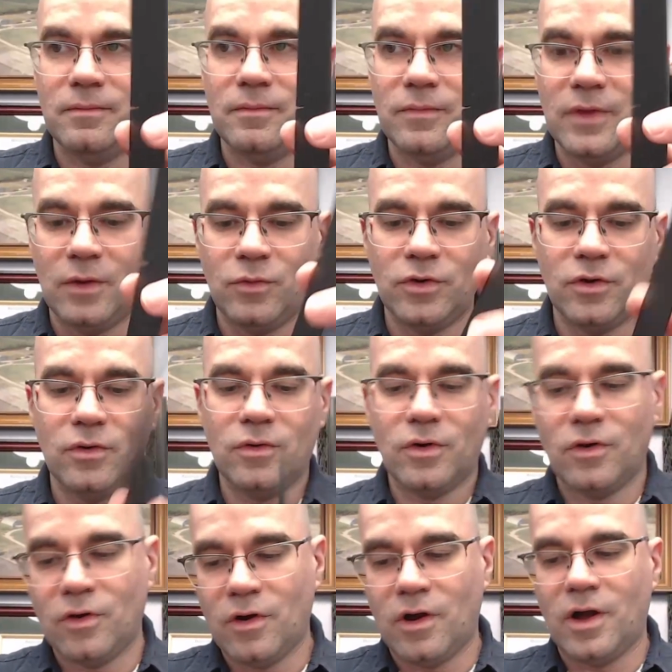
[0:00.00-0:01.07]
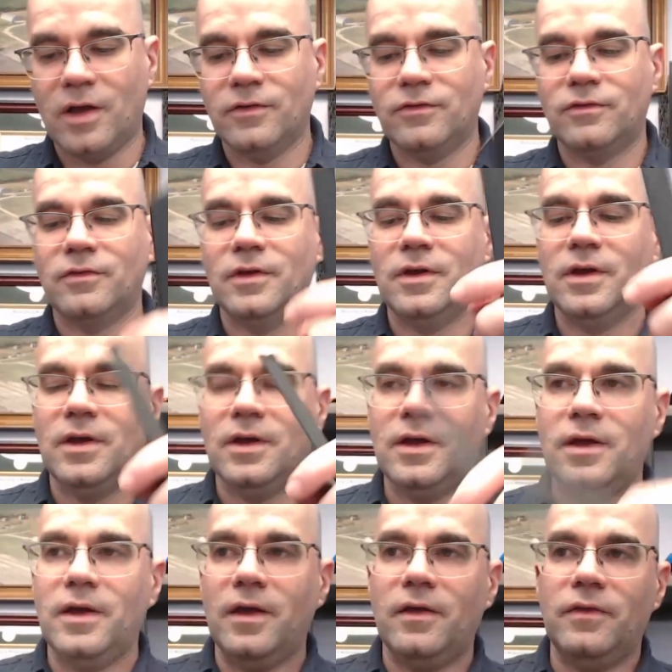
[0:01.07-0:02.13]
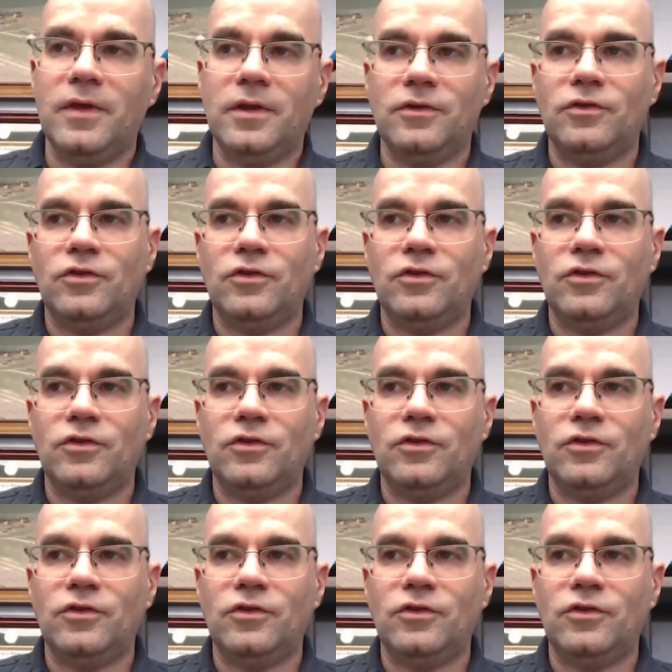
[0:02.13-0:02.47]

that would go across, and then